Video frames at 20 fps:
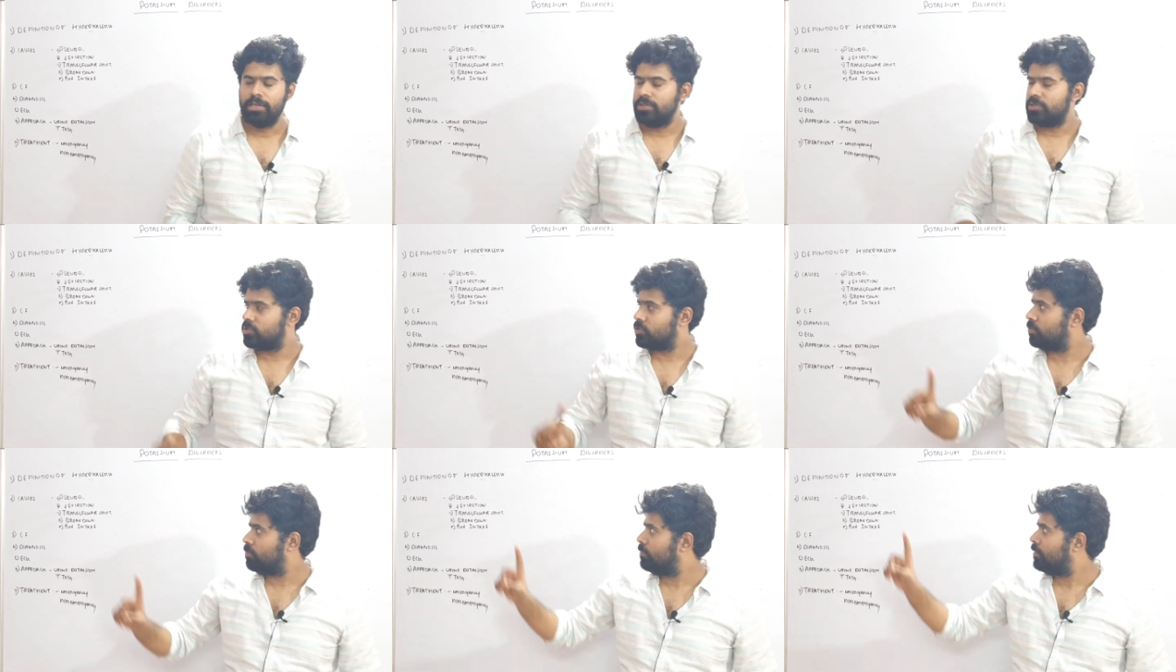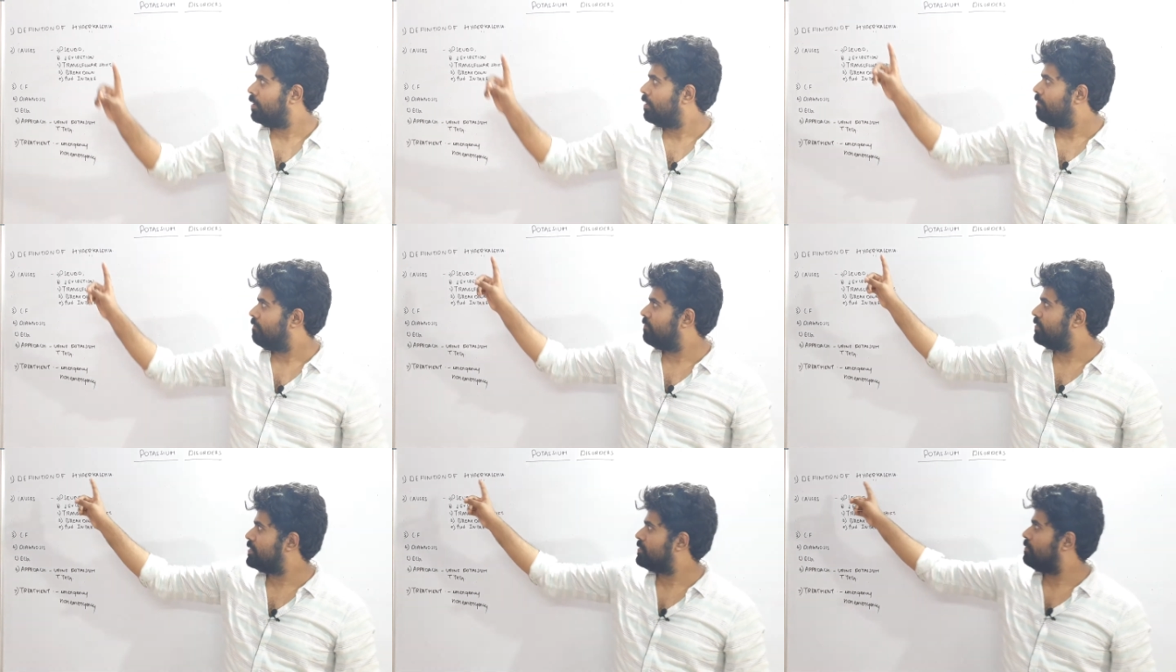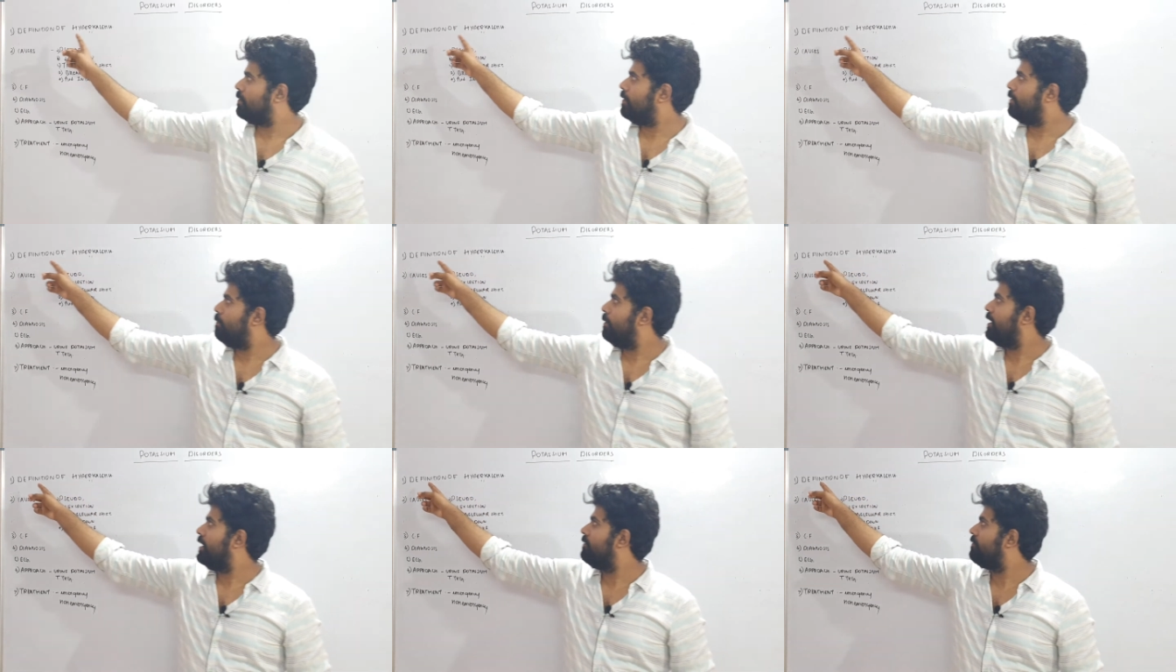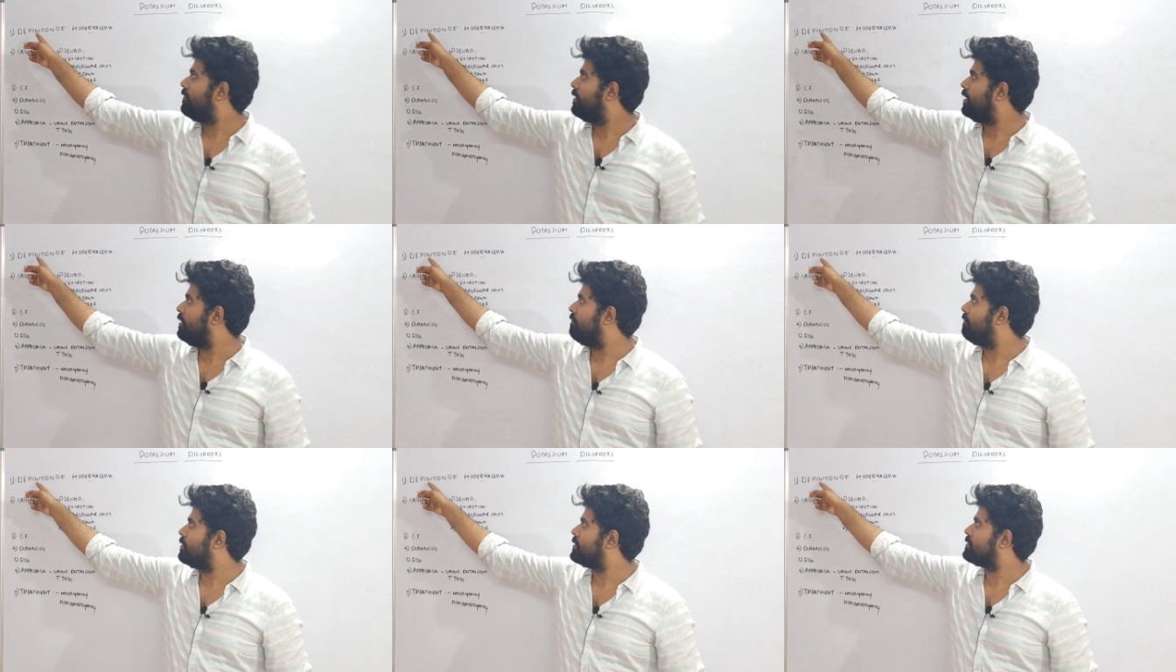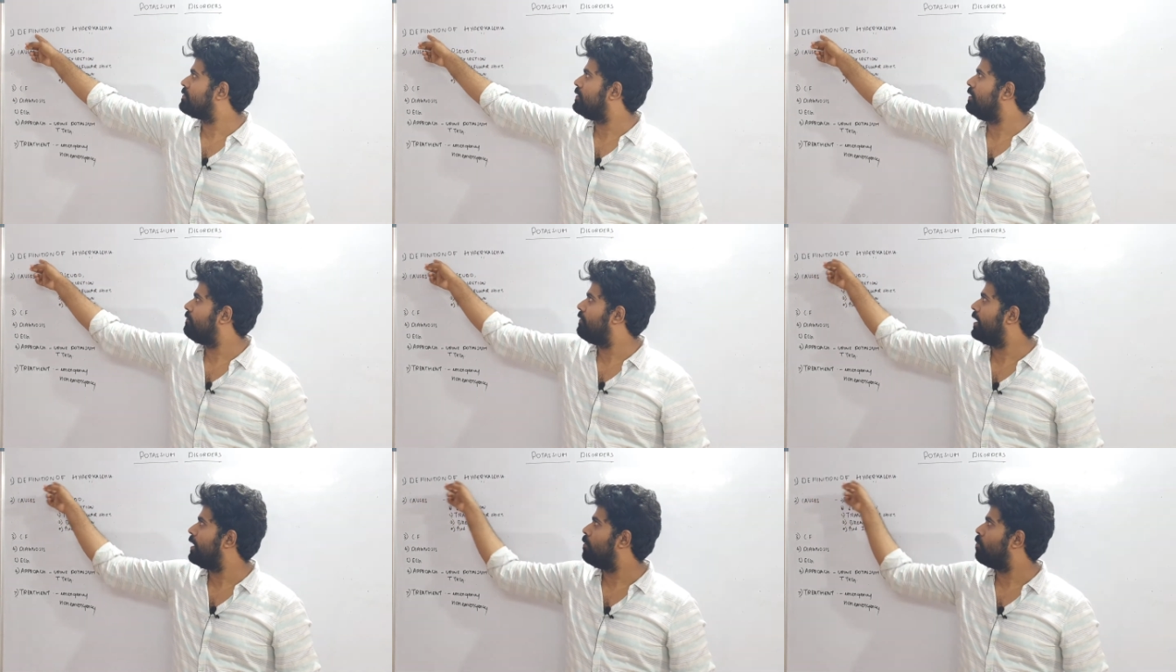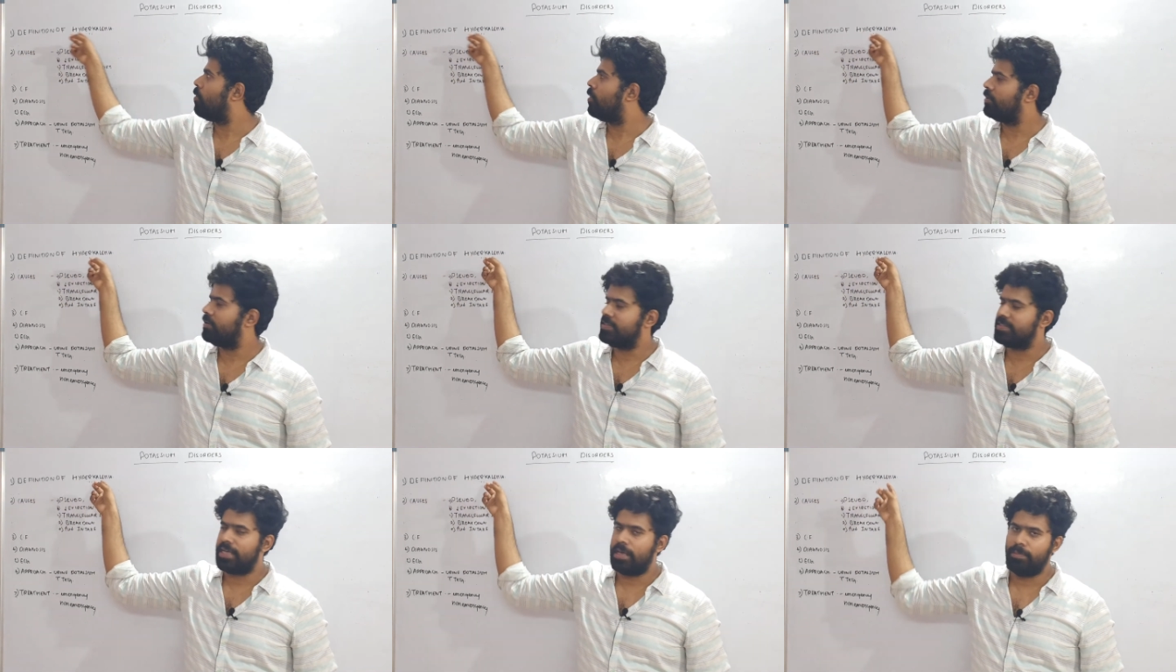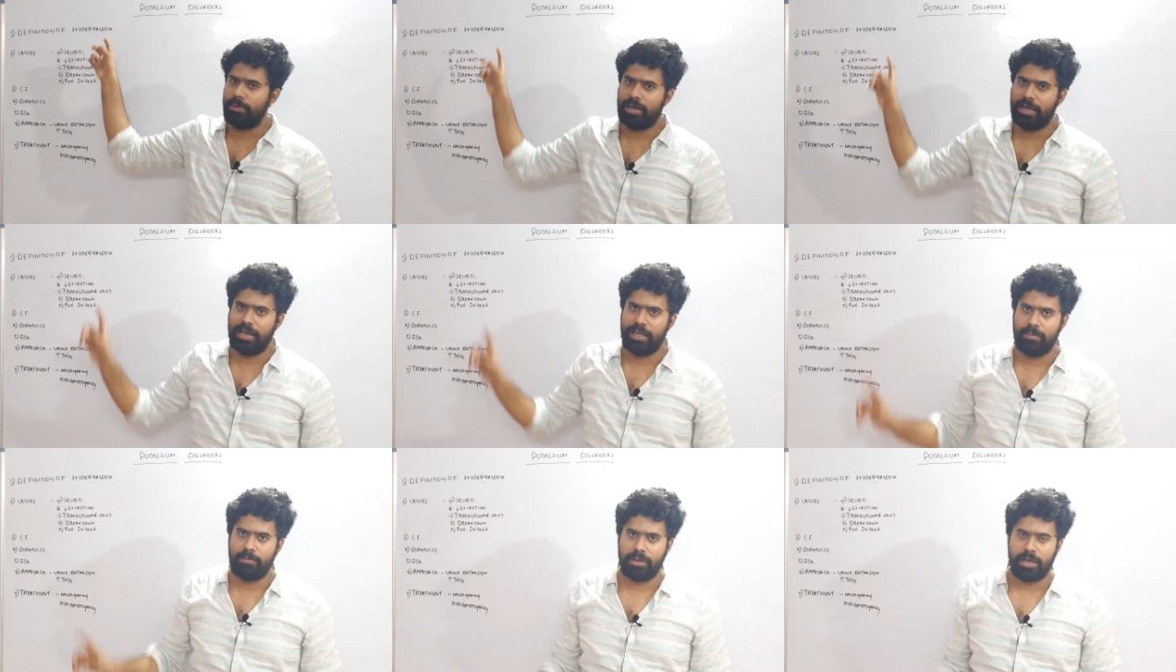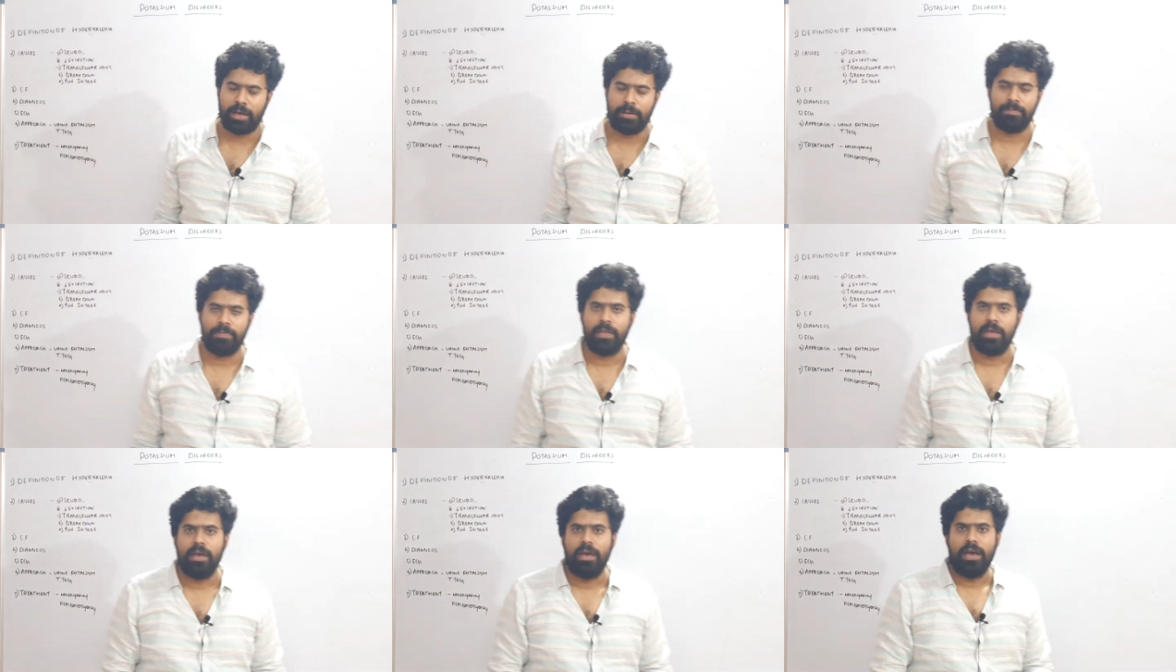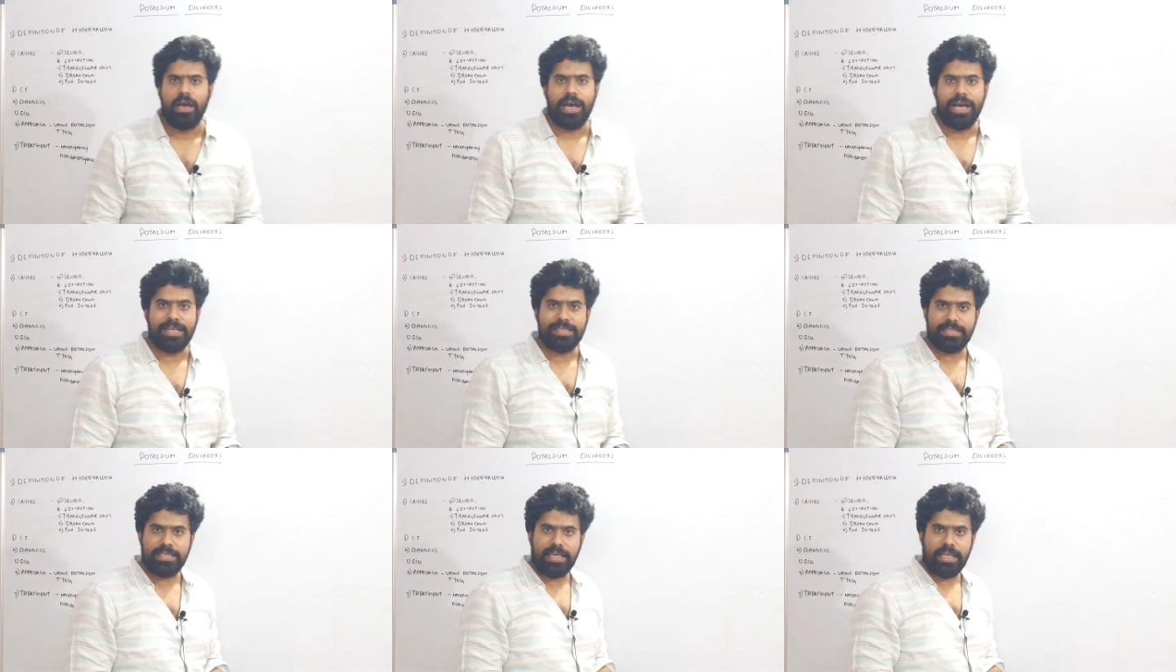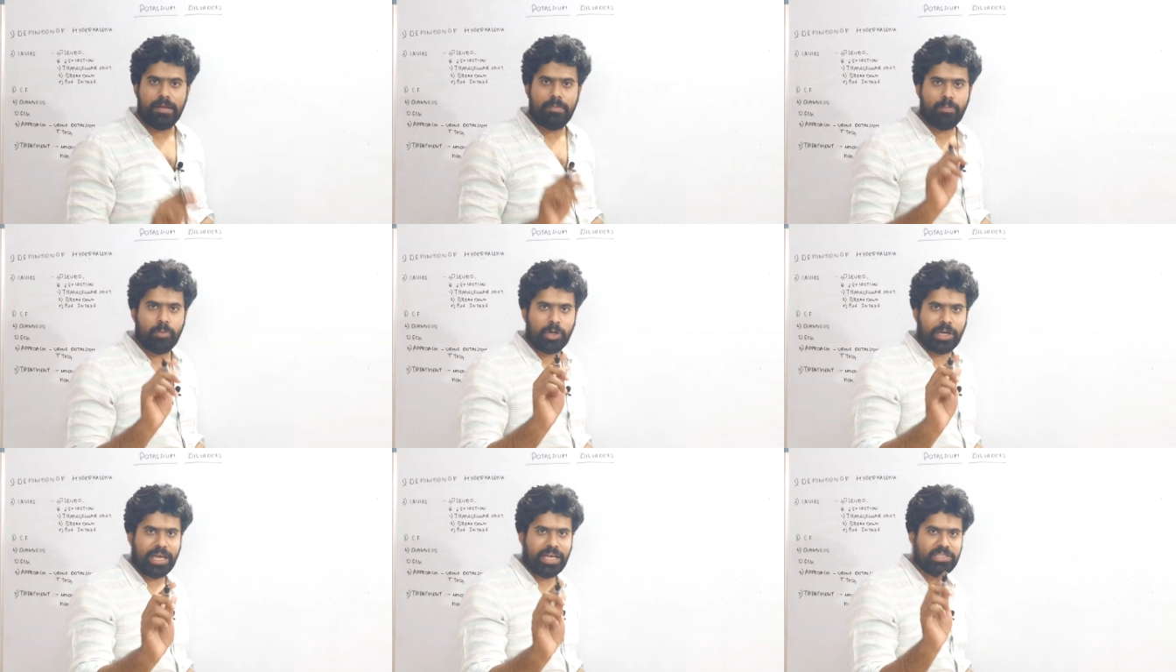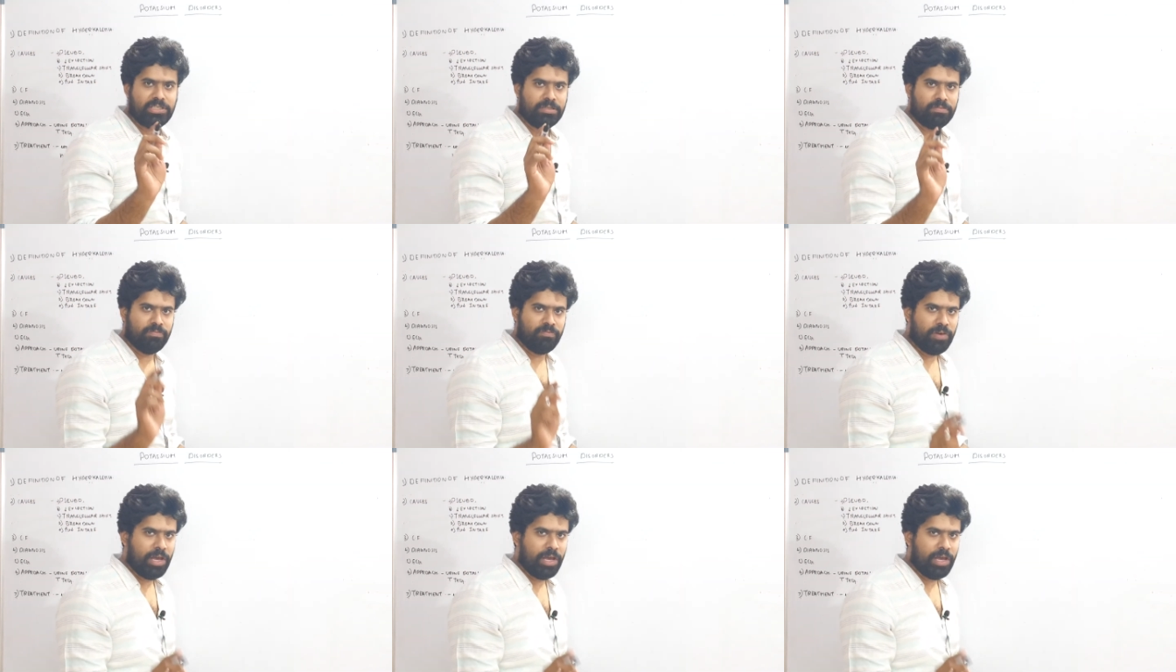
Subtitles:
So first we'll be defining what is hyperkalemia. A serum potassium